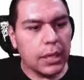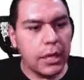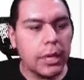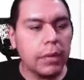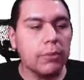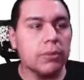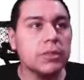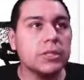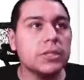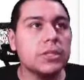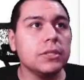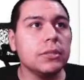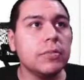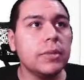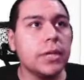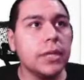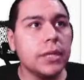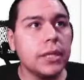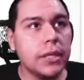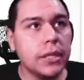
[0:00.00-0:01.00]
And we're still
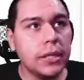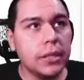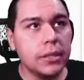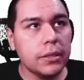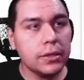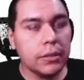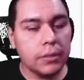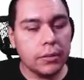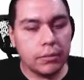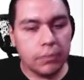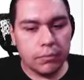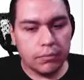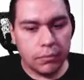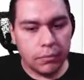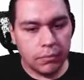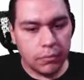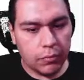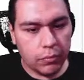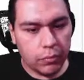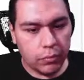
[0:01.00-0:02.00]
making
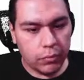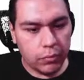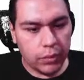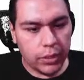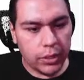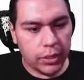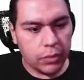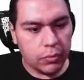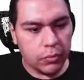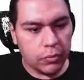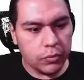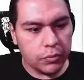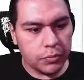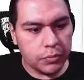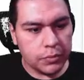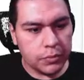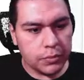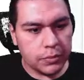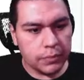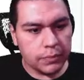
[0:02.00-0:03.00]
3
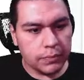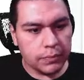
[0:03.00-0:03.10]
groups.